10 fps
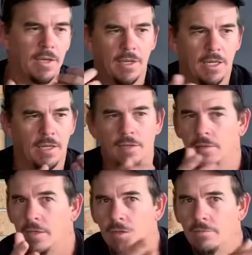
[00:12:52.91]
another
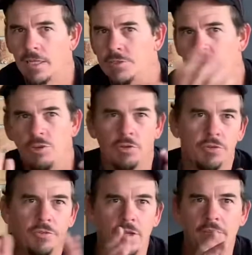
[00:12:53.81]
2 or
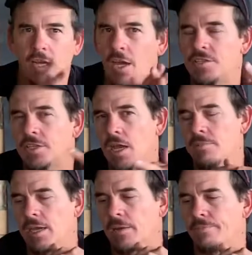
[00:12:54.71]
3 videos to come
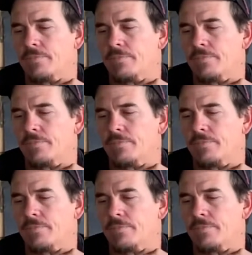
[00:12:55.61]
yet.